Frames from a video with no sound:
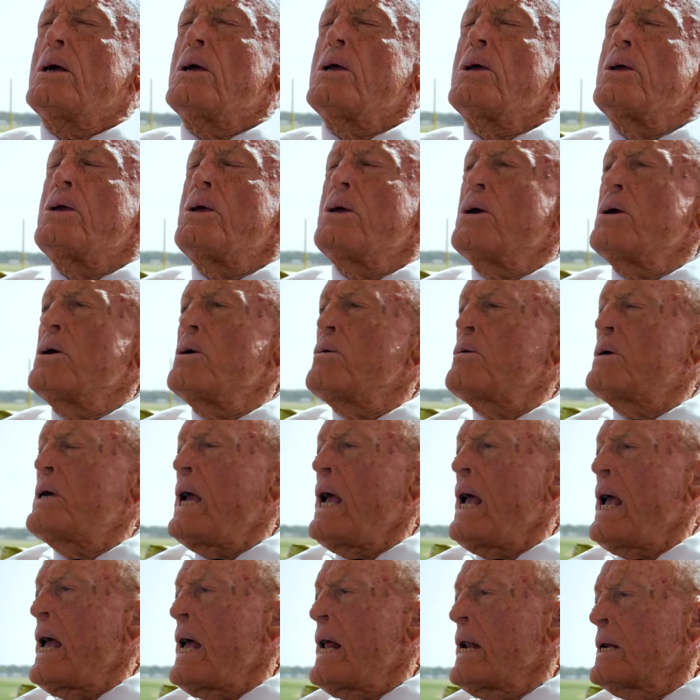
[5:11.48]
You
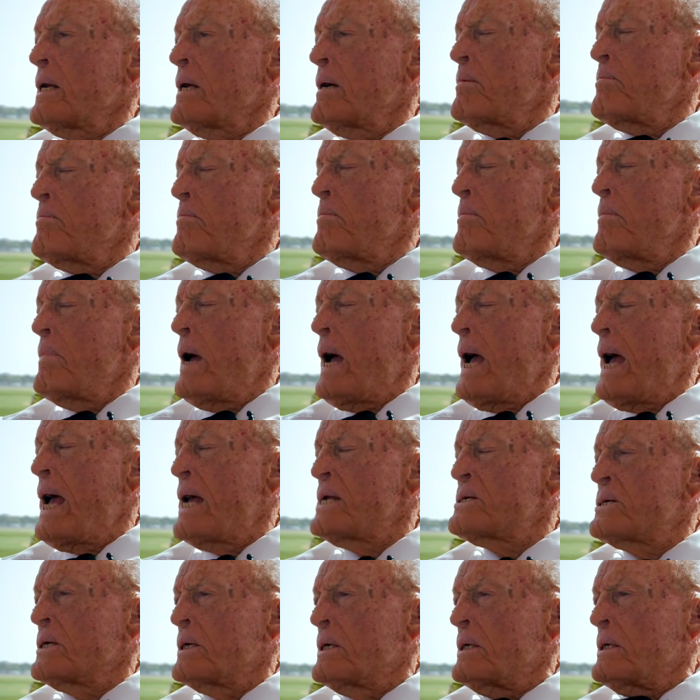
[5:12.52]
can't
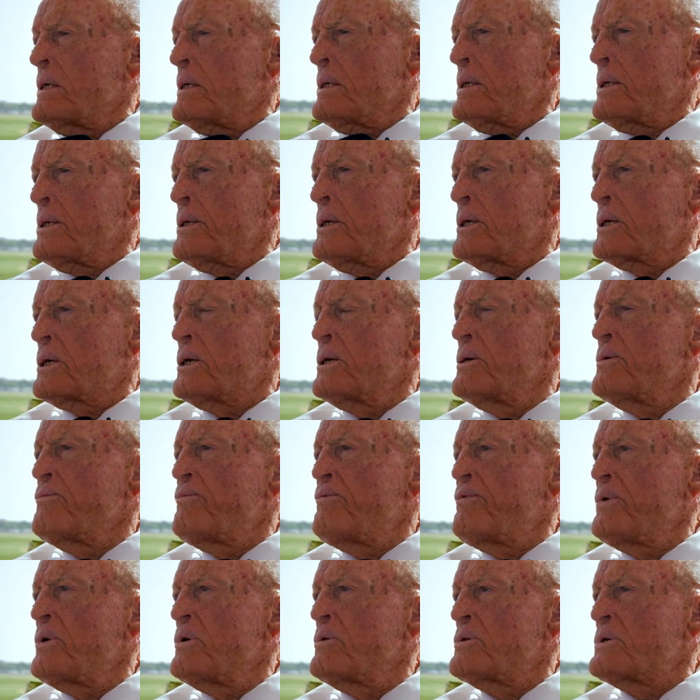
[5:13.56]
imagine the
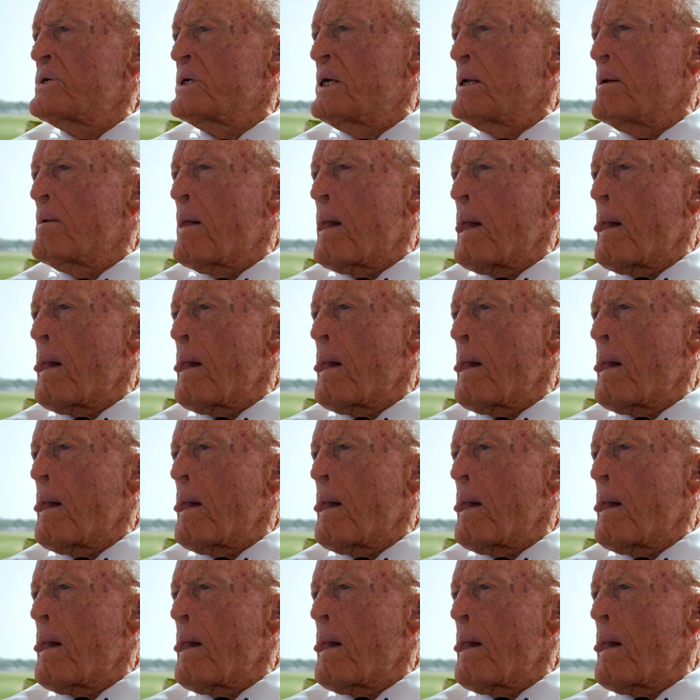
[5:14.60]
confusion.